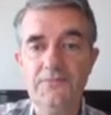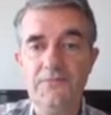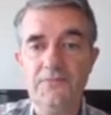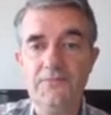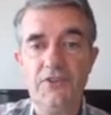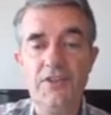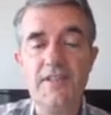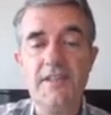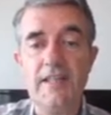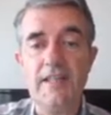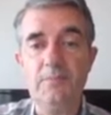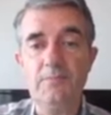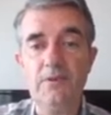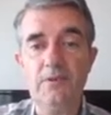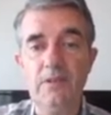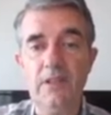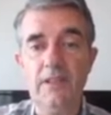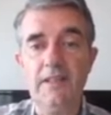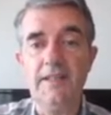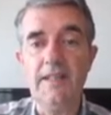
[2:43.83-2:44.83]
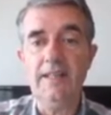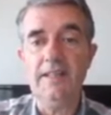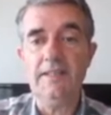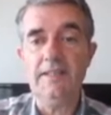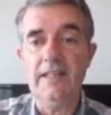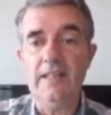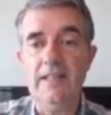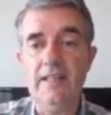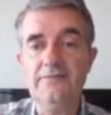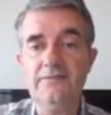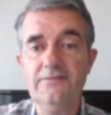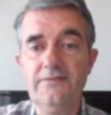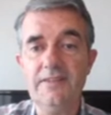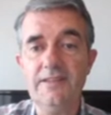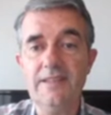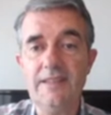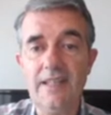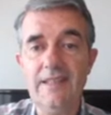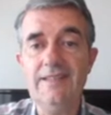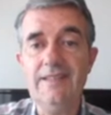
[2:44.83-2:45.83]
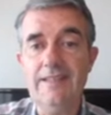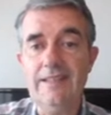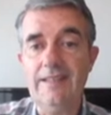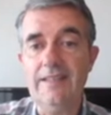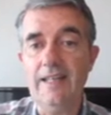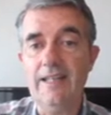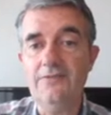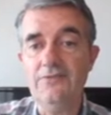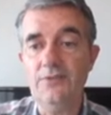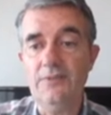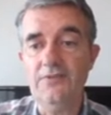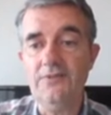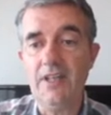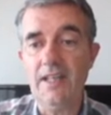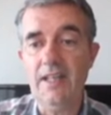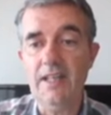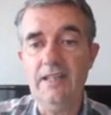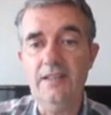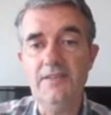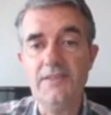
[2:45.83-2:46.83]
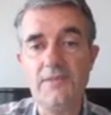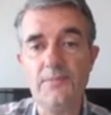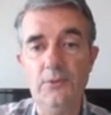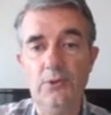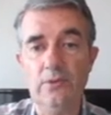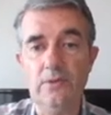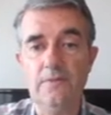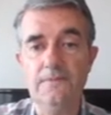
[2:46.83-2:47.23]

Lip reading: for example, a KDNF with K small.